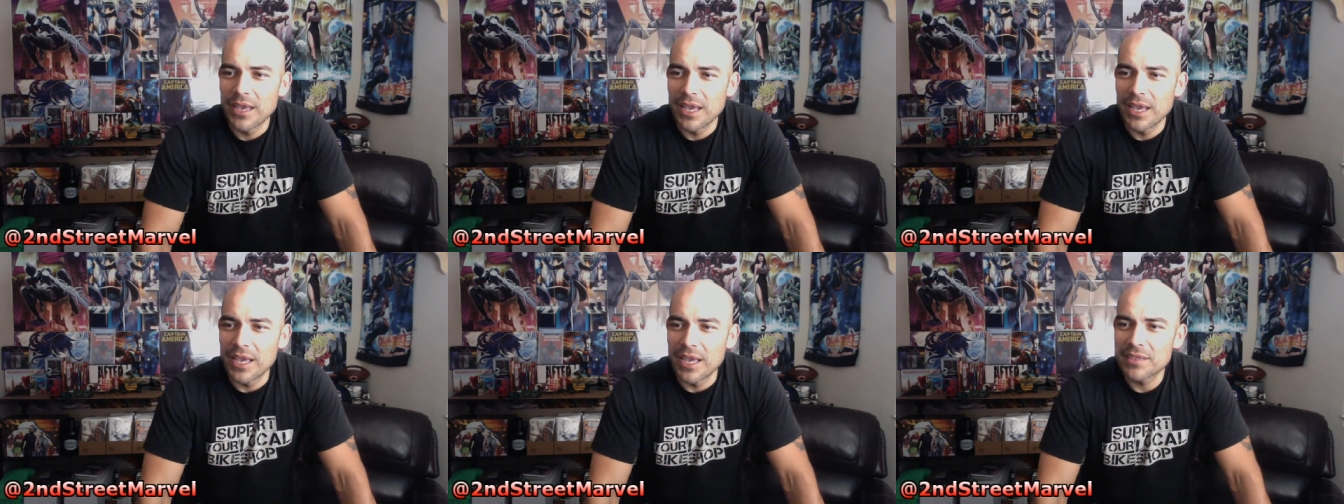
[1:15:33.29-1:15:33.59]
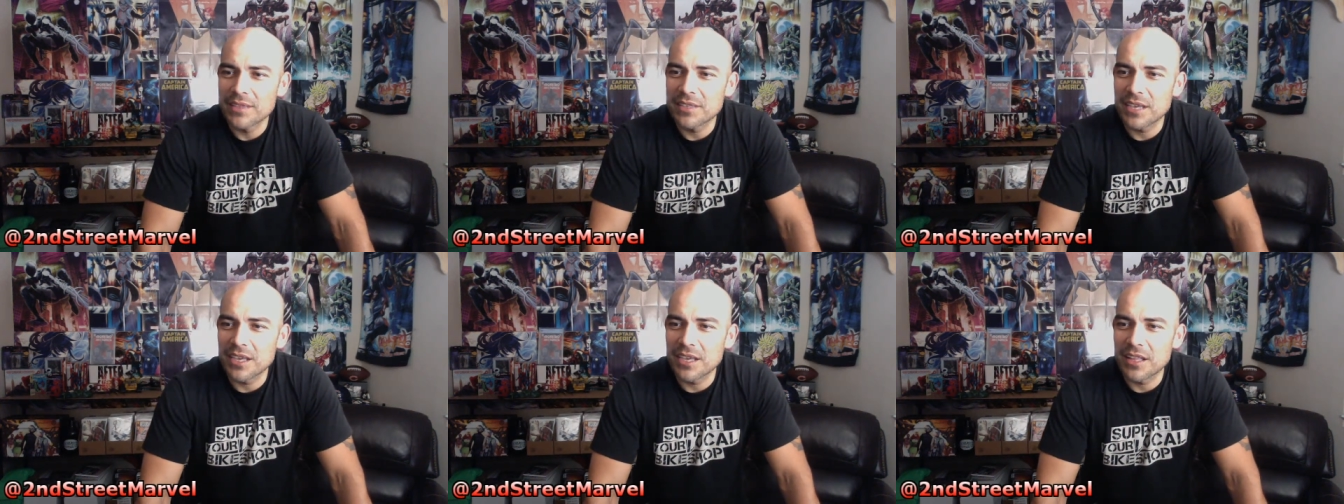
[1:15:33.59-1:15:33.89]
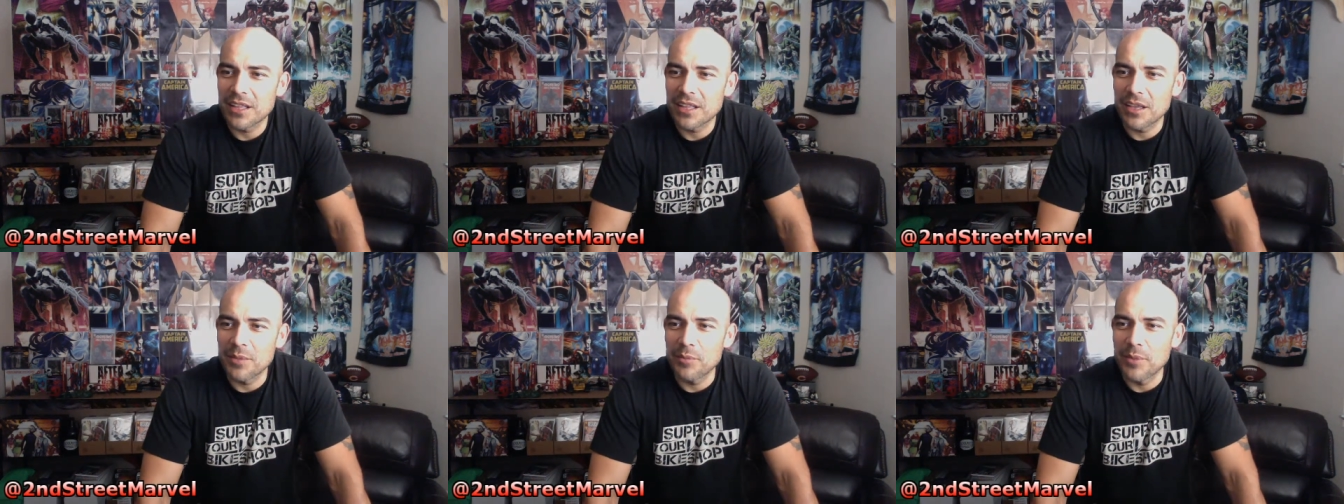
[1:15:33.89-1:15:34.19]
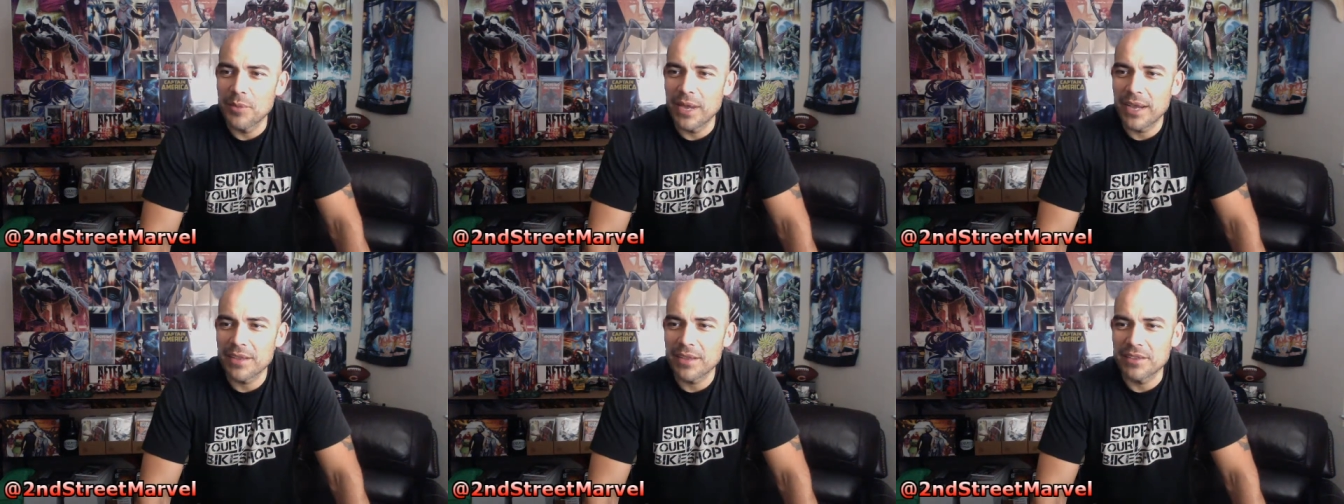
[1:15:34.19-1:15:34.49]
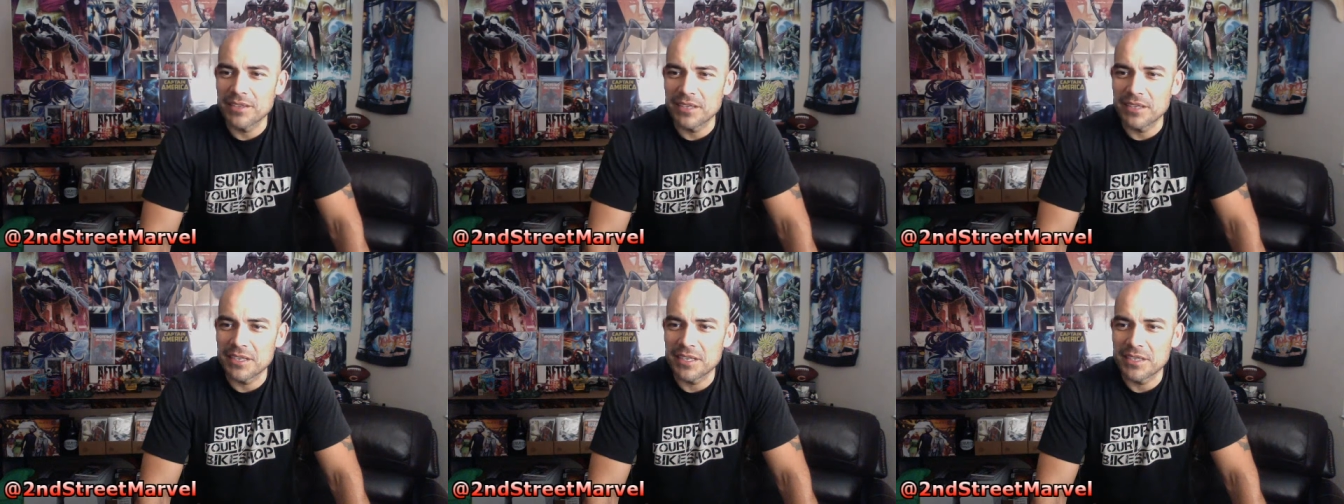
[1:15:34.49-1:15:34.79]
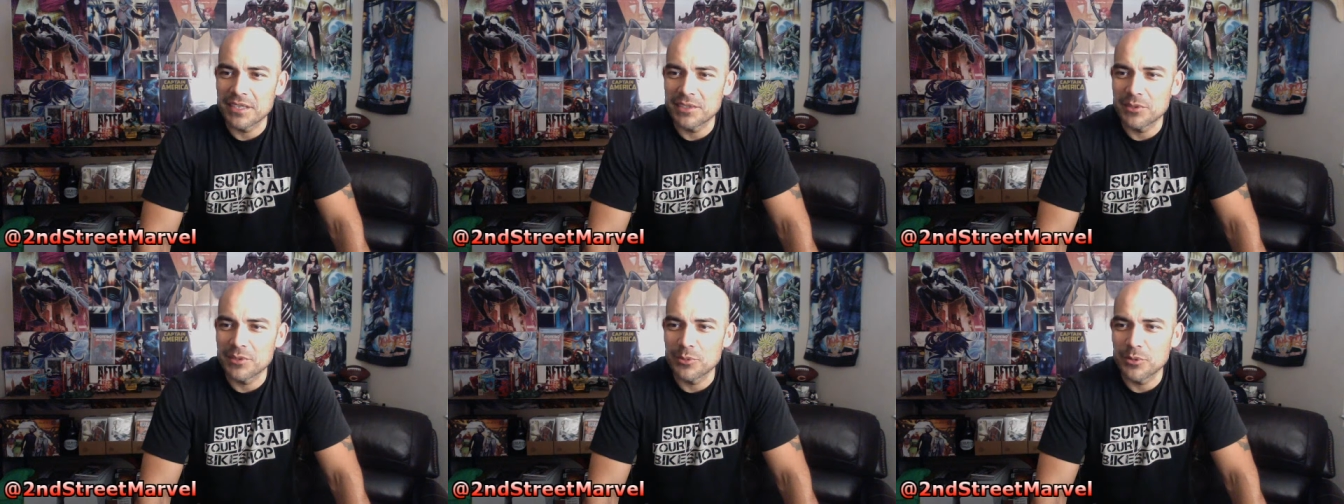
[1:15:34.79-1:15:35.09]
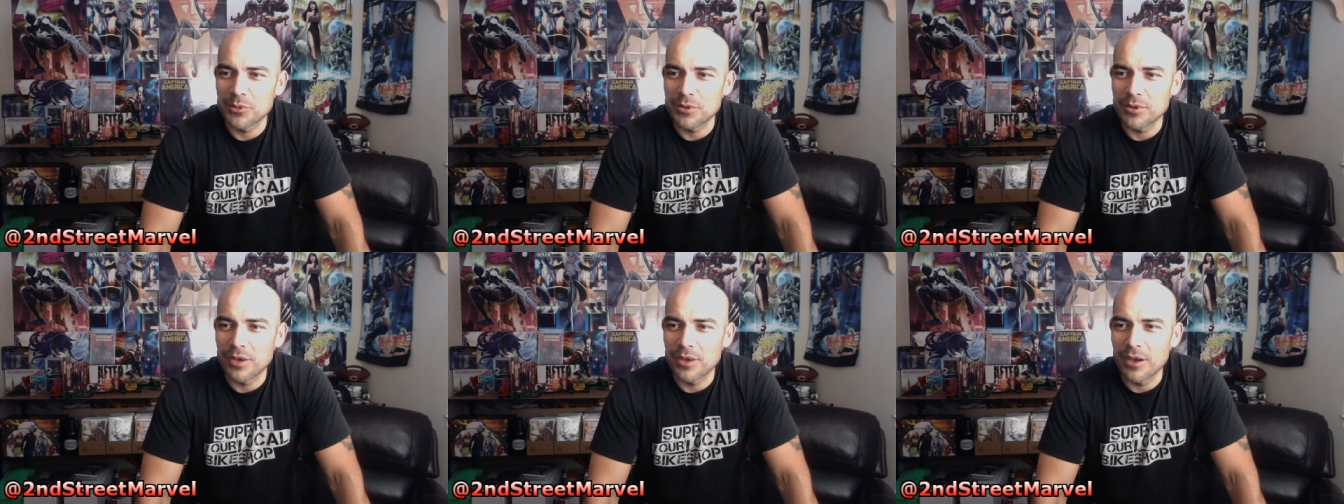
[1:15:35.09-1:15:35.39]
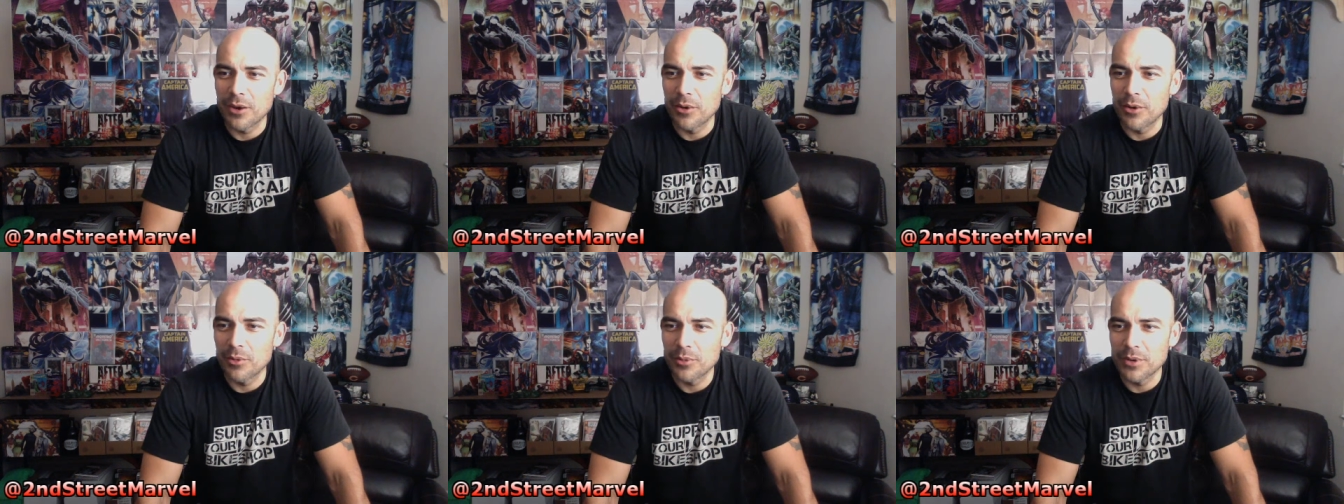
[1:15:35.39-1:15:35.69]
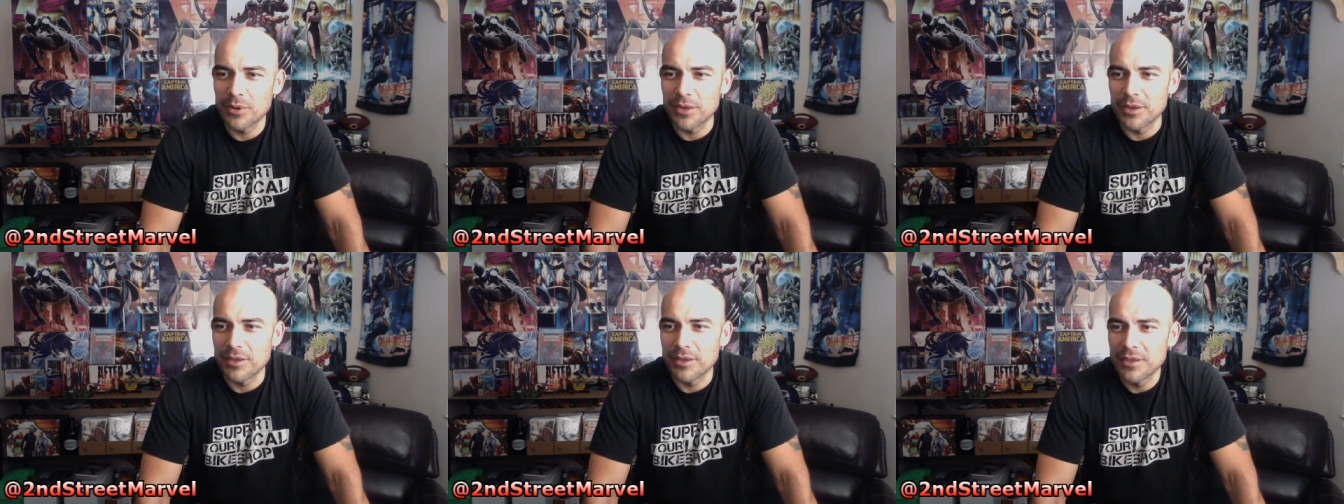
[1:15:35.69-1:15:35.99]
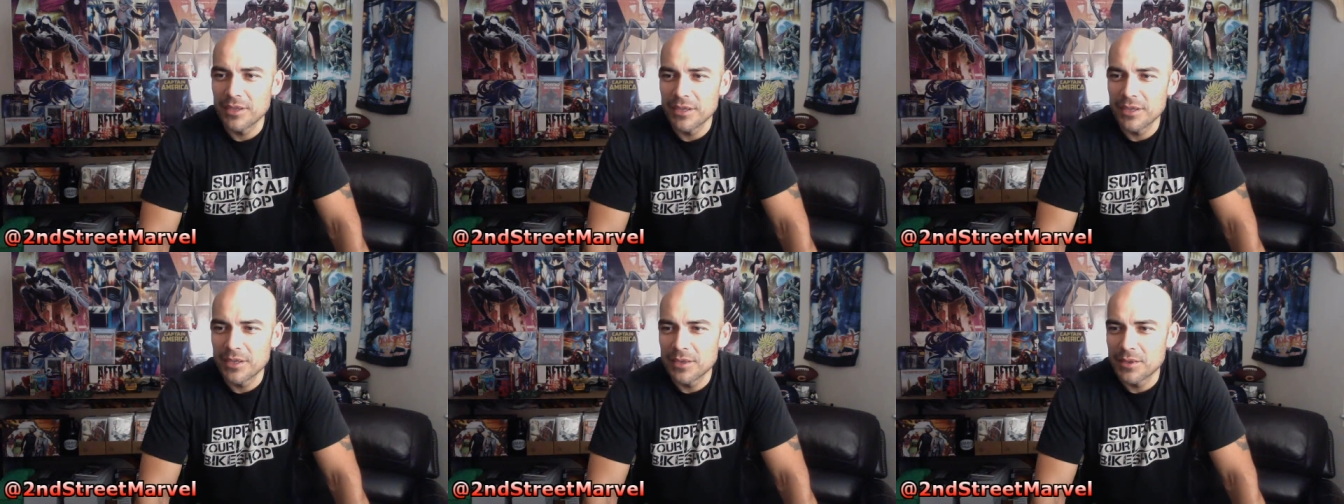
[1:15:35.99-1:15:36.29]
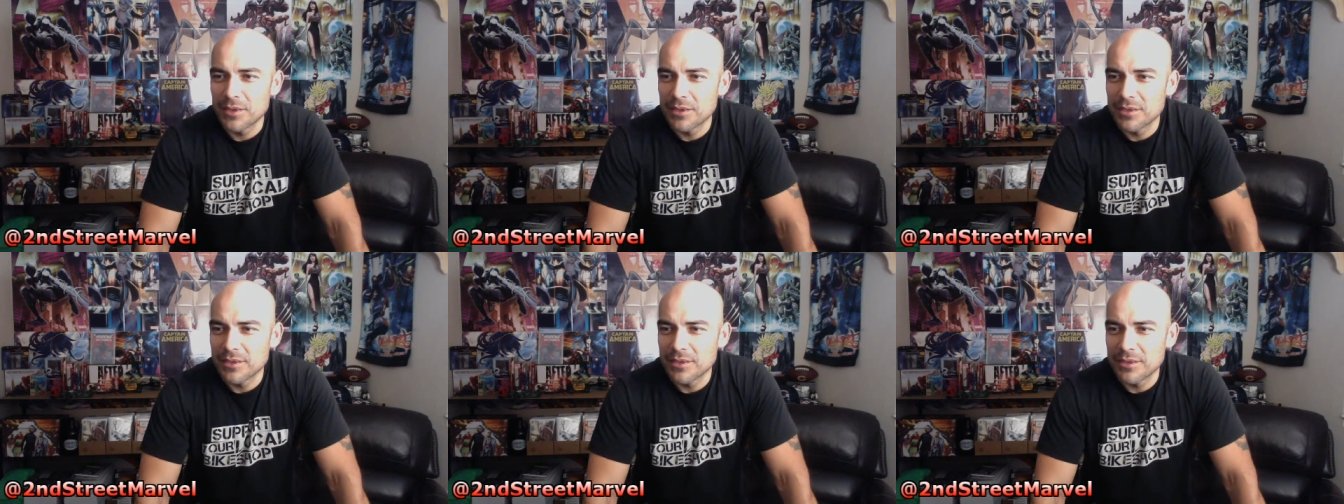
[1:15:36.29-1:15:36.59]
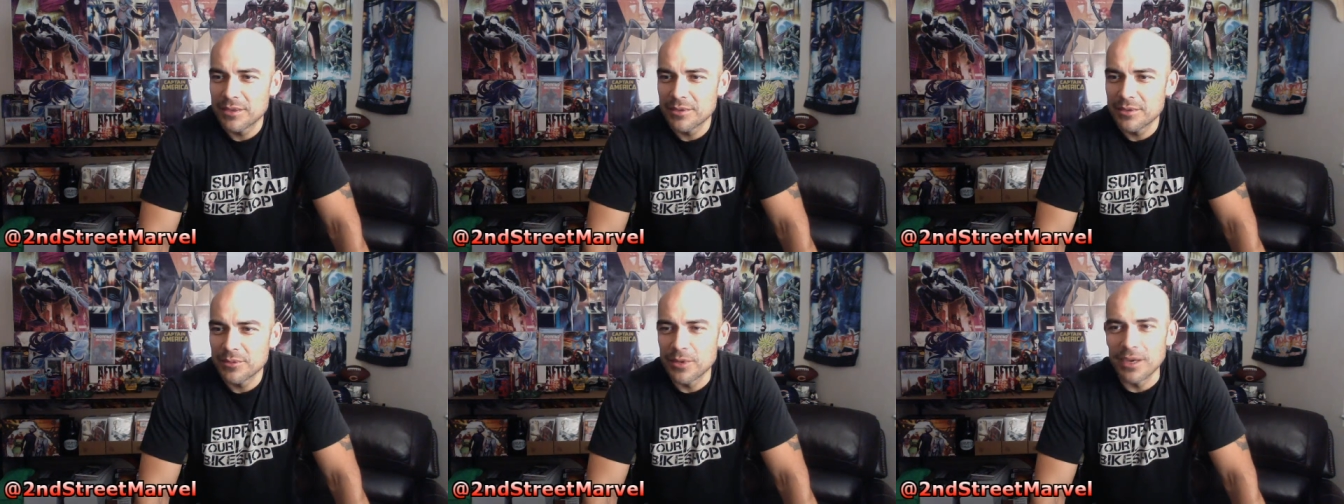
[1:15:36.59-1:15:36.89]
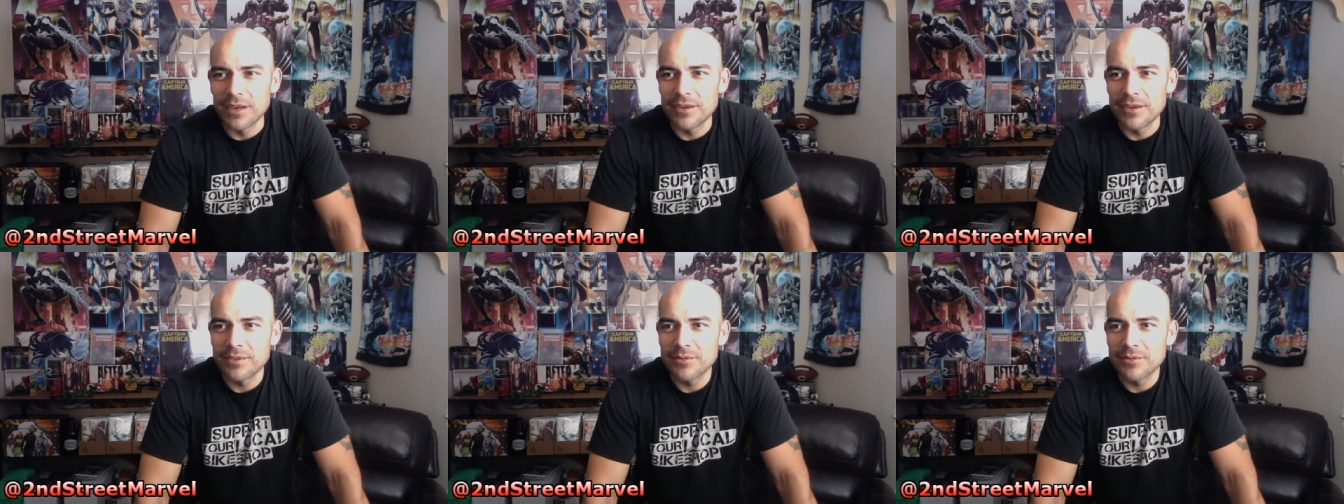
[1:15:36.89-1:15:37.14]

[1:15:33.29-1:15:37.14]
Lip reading: Anticlimactic is the word. Oh, what? What?